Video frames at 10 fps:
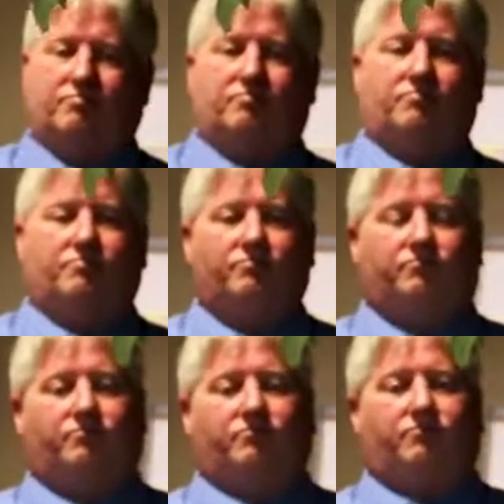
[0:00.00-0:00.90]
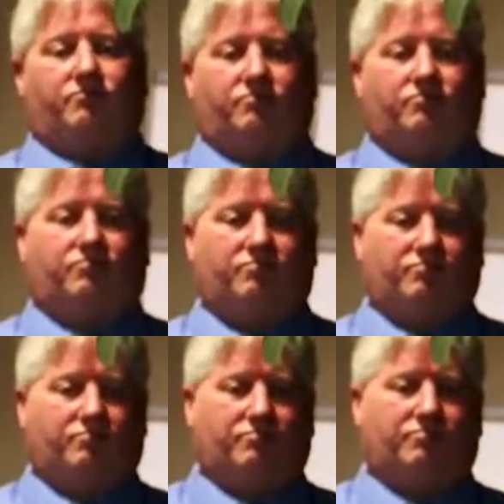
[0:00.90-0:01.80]

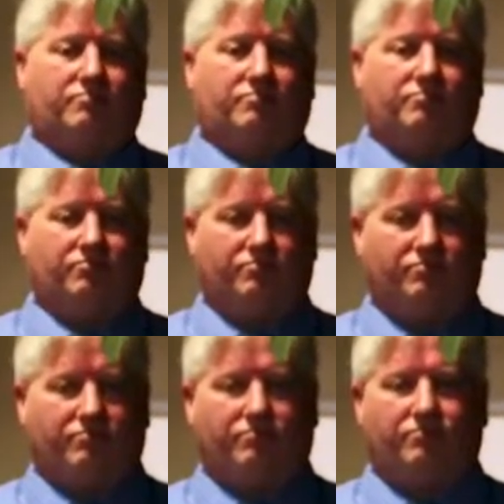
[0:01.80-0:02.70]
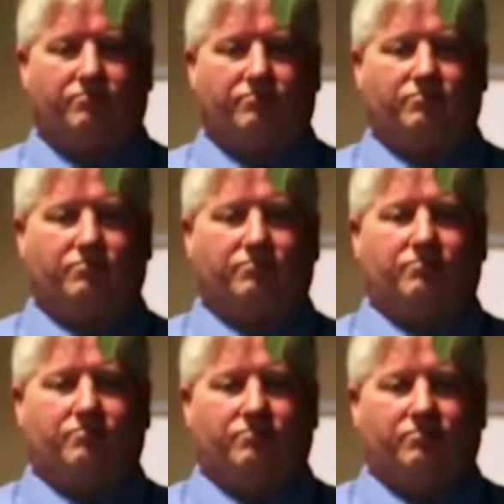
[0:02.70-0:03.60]

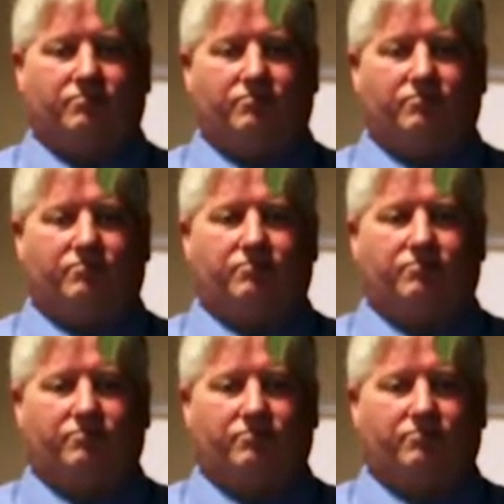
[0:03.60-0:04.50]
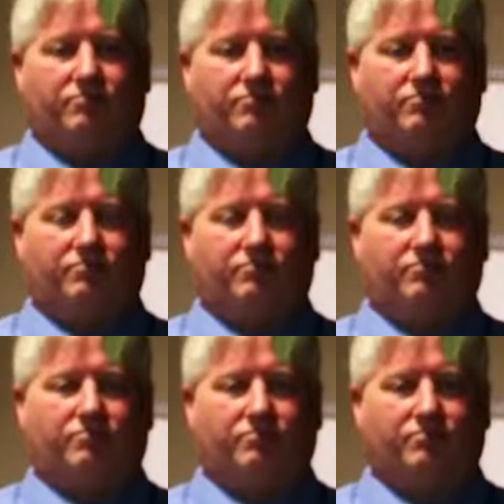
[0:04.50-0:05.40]

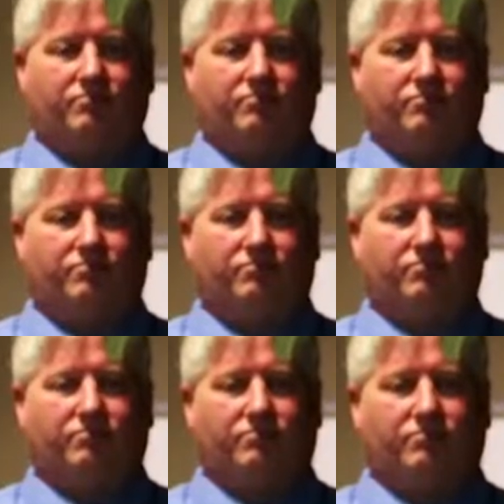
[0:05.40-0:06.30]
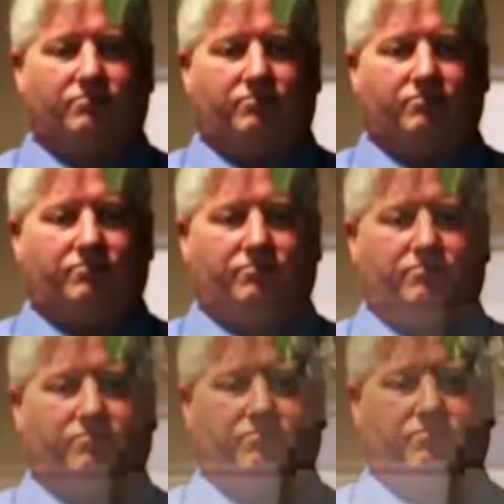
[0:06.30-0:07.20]
(not speaking)